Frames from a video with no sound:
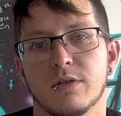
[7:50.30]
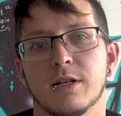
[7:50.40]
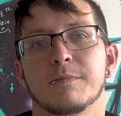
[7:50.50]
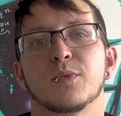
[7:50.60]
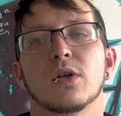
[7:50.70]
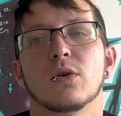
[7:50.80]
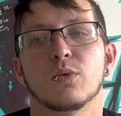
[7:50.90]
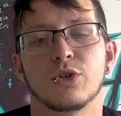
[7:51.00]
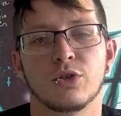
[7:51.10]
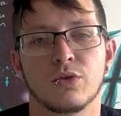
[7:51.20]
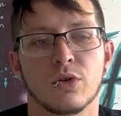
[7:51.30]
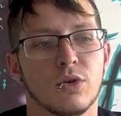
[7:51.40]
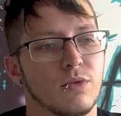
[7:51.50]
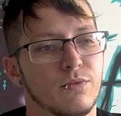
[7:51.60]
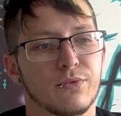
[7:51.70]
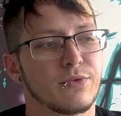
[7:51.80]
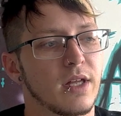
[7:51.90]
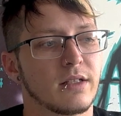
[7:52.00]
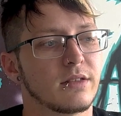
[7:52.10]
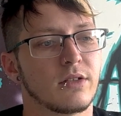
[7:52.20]
in it. When you
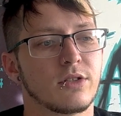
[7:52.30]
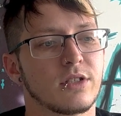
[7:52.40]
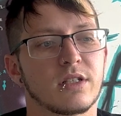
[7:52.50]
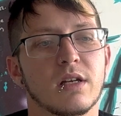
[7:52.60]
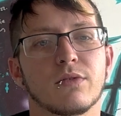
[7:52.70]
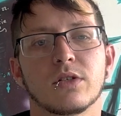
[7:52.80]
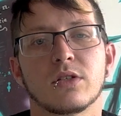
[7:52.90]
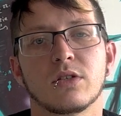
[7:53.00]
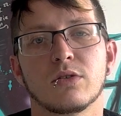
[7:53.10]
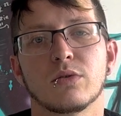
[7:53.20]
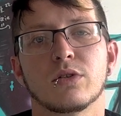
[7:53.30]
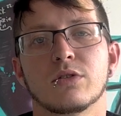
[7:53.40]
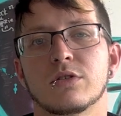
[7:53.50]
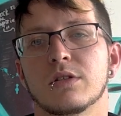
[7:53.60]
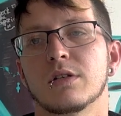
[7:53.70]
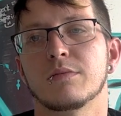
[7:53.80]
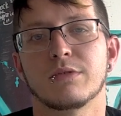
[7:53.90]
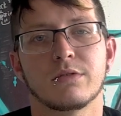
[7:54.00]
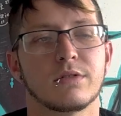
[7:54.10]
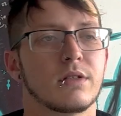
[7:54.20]
things that are just given to you are usually
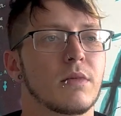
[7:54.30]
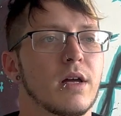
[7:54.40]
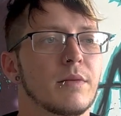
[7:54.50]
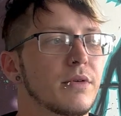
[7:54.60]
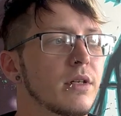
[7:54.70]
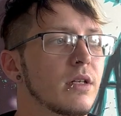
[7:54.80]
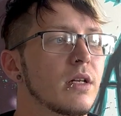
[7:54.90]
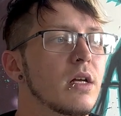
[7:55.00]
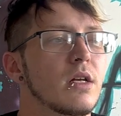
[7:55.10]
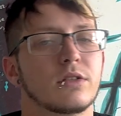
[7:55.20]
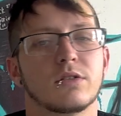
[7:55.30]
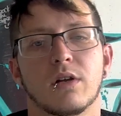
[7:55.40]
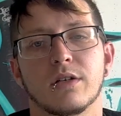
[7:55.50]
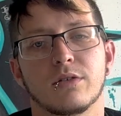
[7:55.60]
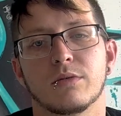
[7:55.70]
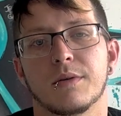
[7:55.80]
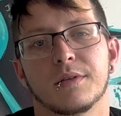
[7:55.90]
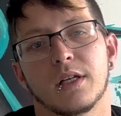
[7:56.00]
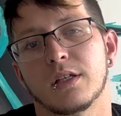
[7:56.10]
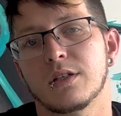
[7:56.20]
abused, in my opinion. So I do, and
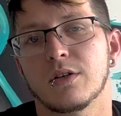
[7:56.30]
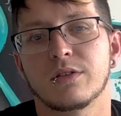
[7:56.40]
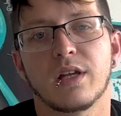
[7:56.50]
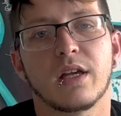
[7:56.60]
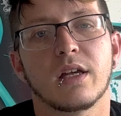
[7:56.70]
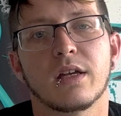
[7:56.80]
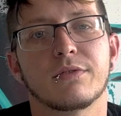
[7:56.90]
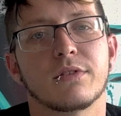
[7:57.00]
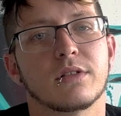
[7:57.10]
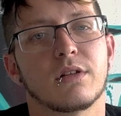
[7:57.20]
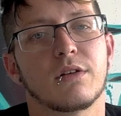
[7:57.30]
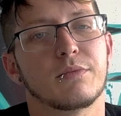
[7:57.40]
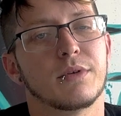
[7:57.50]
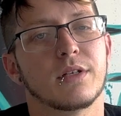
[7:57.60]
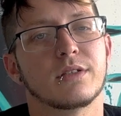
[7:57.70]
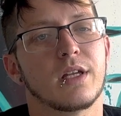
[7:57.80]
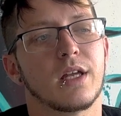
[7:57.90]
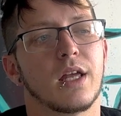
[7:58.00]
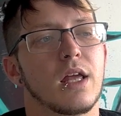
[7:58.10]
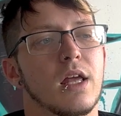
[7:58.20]
like, you know, take a gift and stuff, but it's like